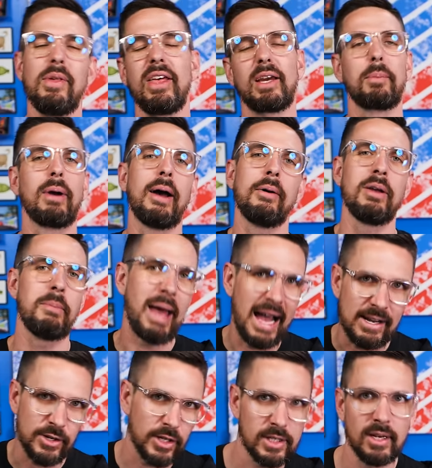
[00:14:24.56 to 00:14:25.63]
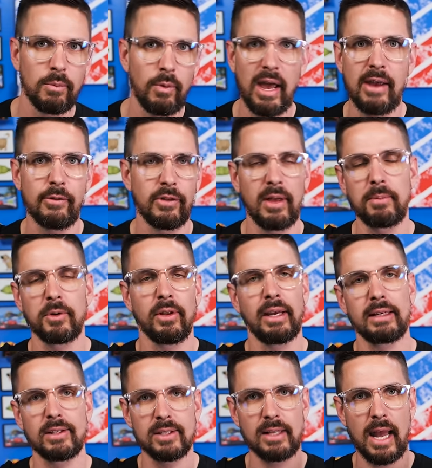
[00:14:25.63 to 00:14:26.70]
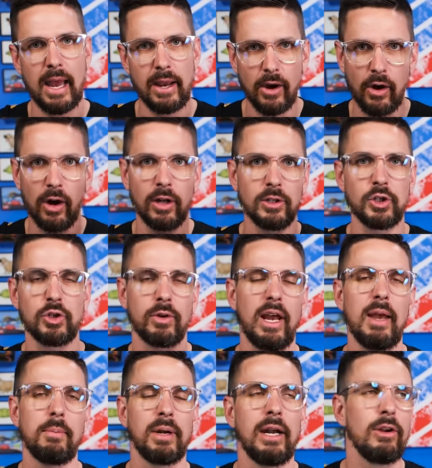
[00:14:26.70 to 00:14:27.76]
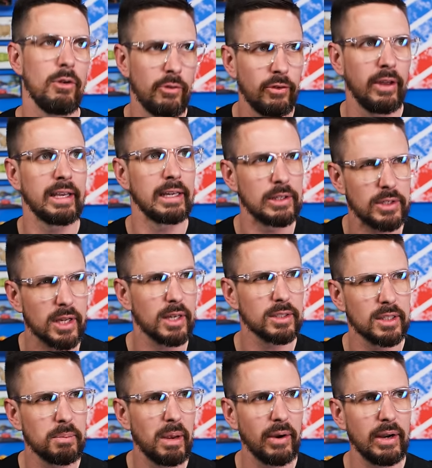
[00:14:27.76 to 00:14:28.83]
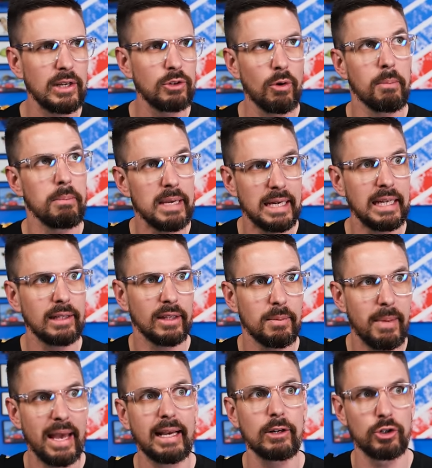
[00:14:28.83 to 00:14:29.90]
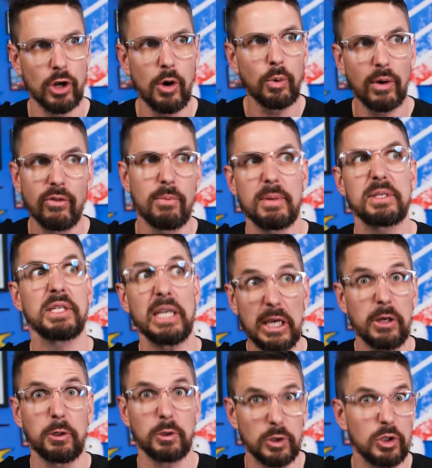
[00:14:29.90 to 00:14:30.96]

mean, they could probably magic some way for them to like stay on straight, but I do feel like it is customary to immediately make a joke of the missing ear